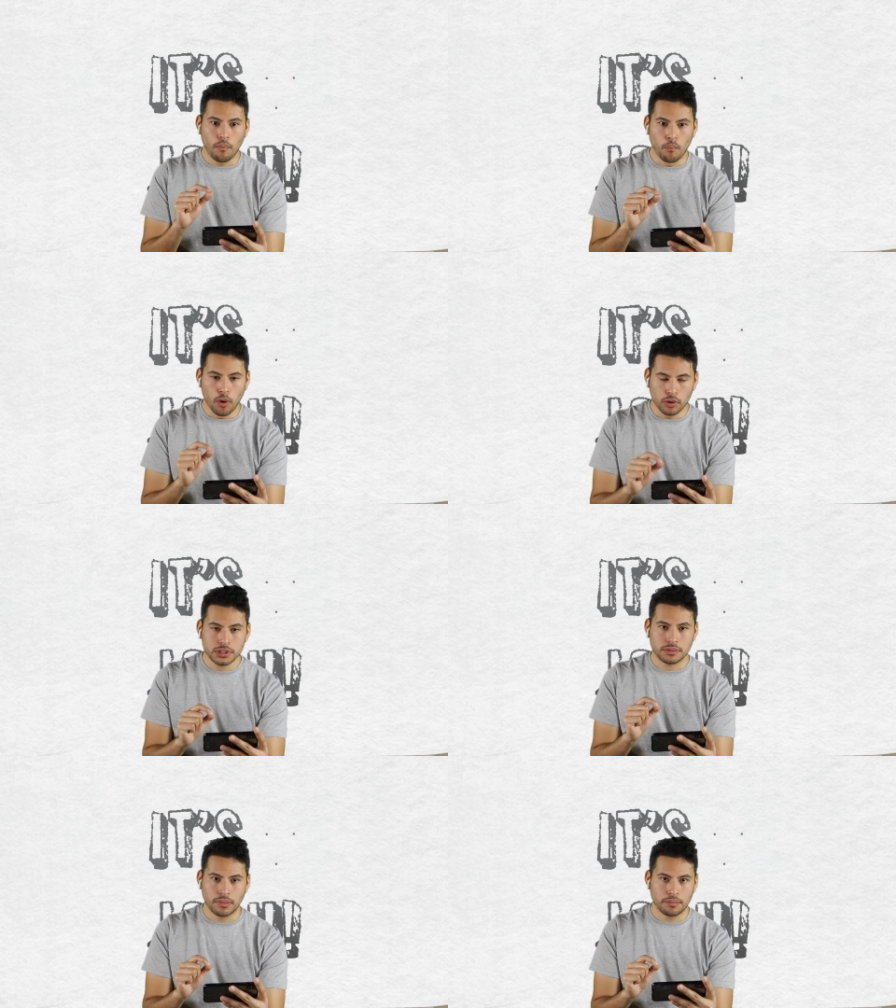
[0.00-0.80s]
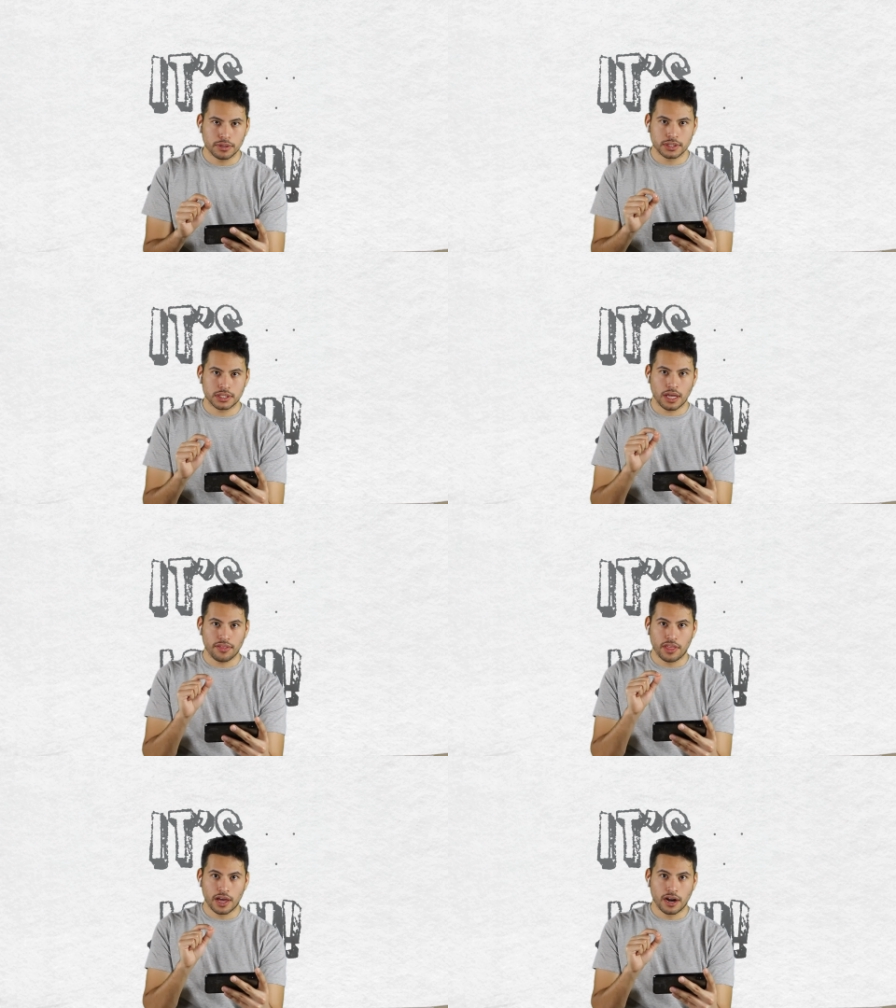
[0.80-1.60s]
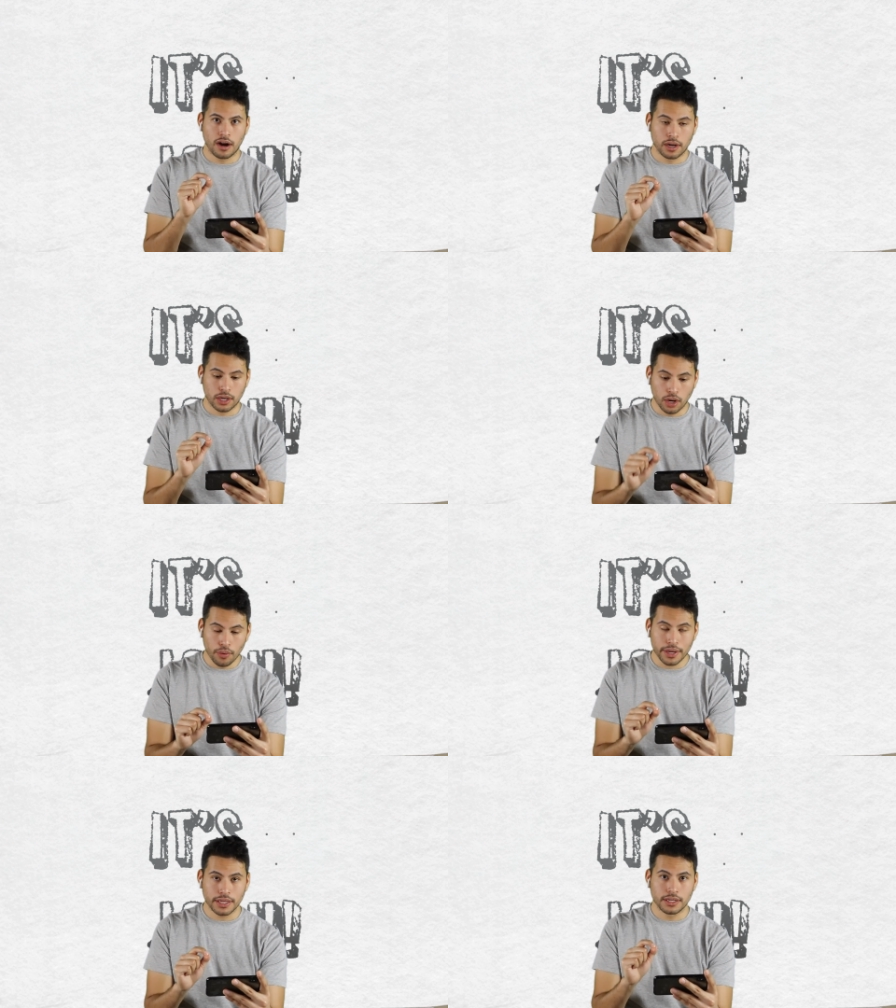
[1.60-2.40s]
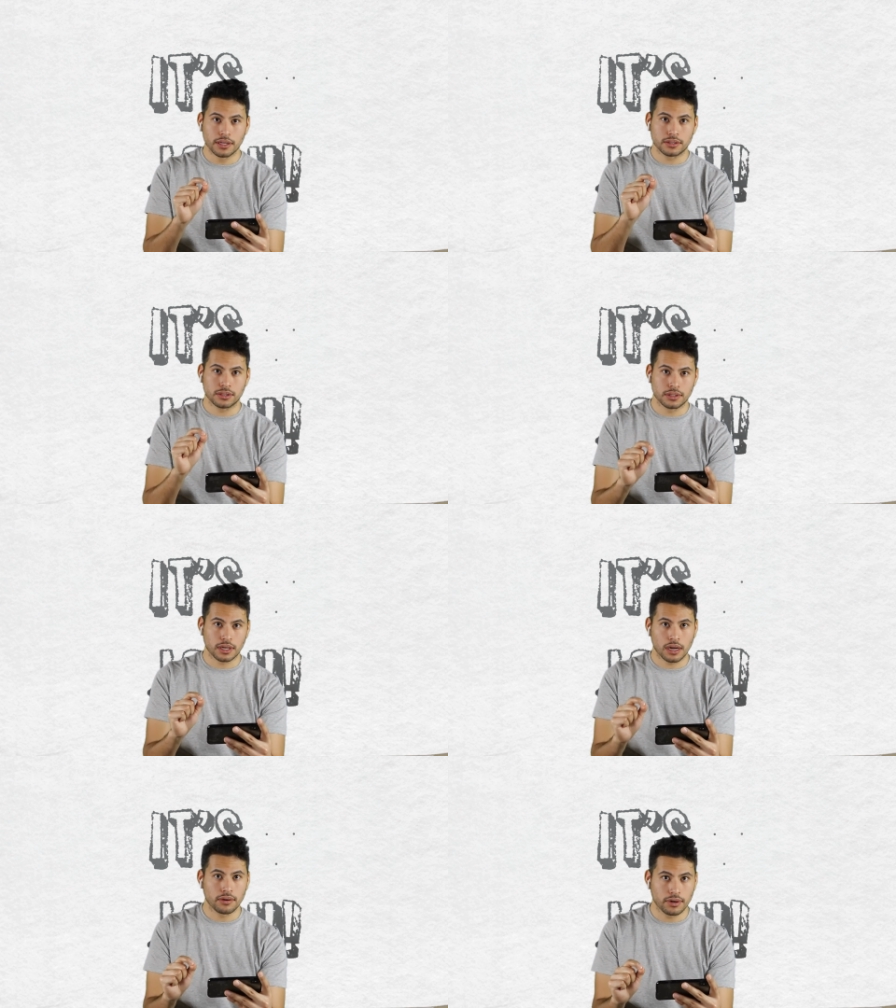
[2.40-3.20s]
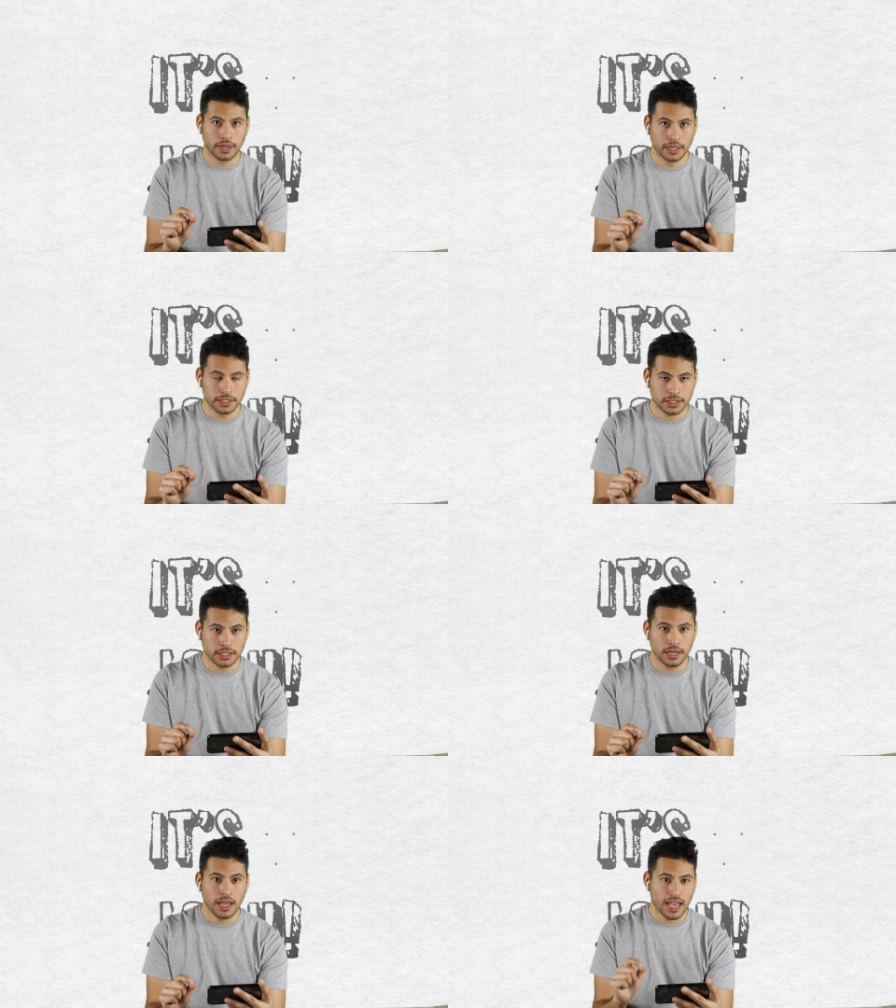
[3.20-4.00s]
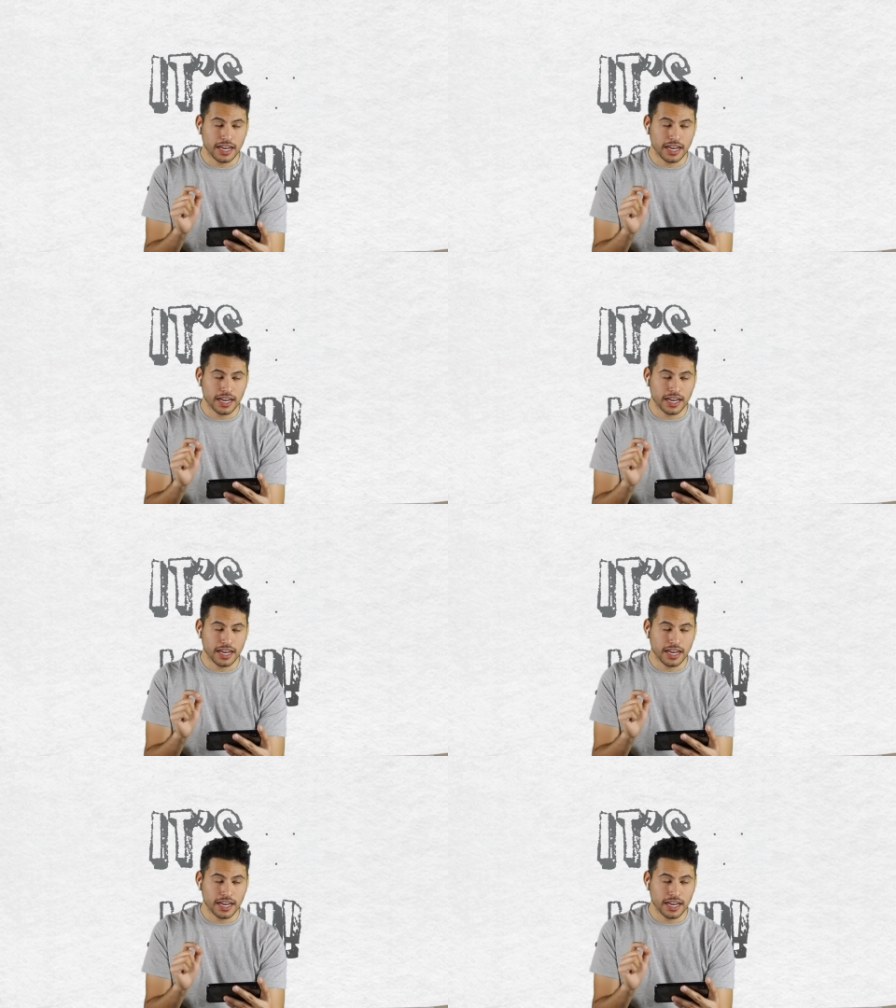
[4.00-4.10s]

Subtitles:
most members that are going to the congregation,